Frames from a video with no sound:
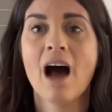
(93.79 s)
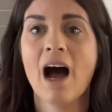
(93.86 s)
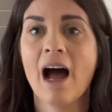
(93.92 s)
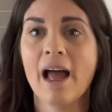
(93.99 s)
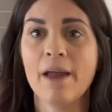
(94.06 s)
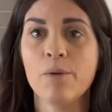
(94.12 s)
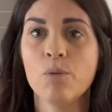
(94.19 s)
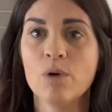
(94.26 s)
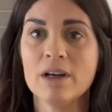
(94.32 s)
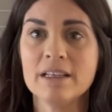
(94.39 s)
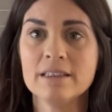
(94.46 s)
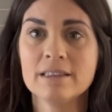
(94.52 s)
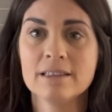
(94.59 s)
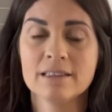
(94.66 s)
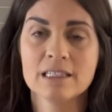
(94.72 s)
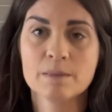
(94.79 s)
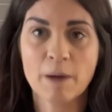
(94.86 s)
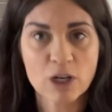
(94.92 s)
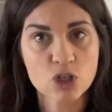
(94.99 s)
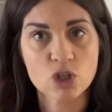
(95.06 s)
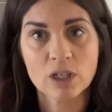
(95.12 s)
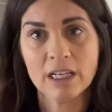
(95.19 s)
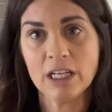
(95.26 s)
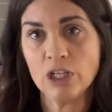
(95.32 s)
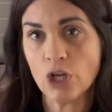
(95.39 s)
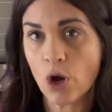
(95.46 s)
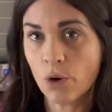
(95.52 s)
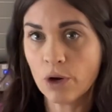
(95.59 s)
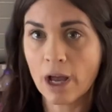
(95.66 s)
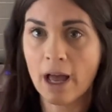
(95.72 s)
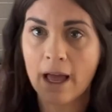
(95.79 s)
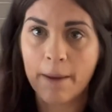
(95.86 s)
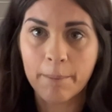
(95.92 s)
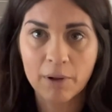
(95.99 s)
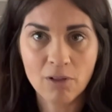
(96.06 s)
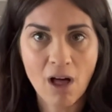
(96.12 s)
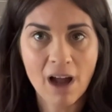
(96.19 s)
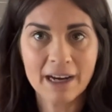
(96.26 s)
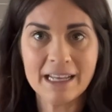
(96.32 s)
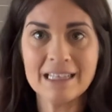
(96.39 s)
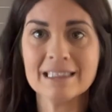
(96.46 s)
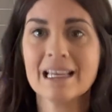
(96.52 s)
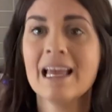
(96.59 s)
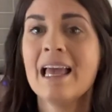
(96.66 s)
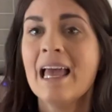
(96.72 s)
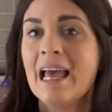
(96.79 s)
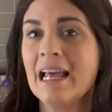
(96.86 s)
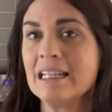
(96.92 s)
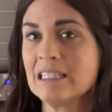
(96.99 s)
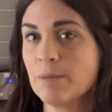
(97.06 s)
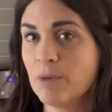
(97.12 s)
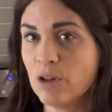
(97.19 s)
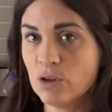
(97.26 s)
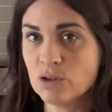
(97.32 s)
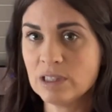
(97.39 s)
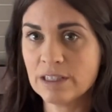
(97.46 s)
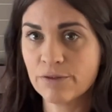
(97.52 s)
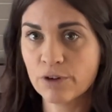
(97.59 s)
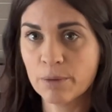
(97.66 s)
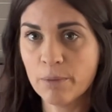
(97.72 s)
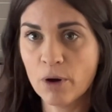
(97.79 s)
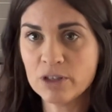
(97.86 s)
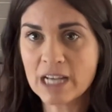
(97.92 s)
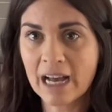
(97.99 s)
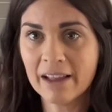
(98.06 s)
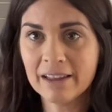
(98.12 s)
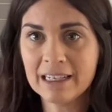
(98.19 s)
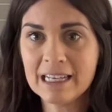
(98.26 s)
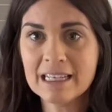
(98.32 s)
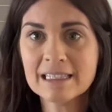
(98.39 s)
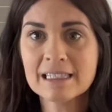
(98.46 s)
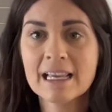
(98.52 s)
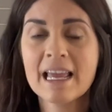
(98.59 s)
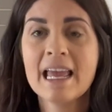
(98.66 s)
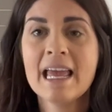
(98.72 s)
I was, especially yoga and Pilates and some of those different modalities,